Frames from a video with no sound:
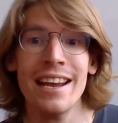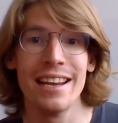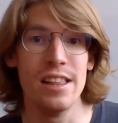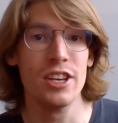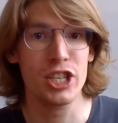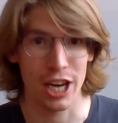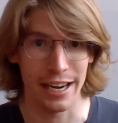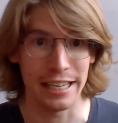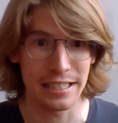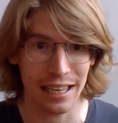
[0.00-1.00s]
in the
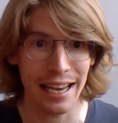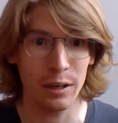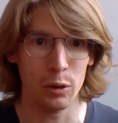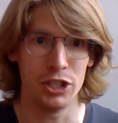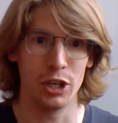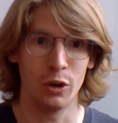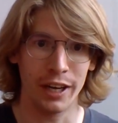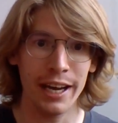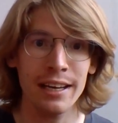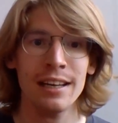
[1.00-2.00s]
Chinese language,
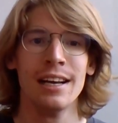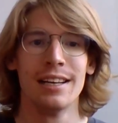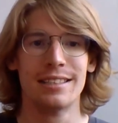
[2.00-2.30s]
okay?